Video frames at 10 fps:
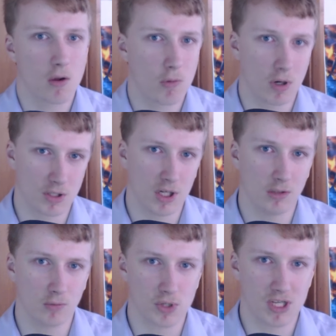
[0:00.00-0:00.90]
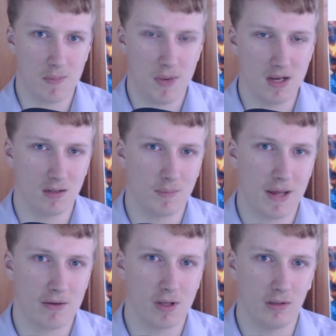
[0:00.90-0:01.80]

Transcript: Guardiola will step in and about you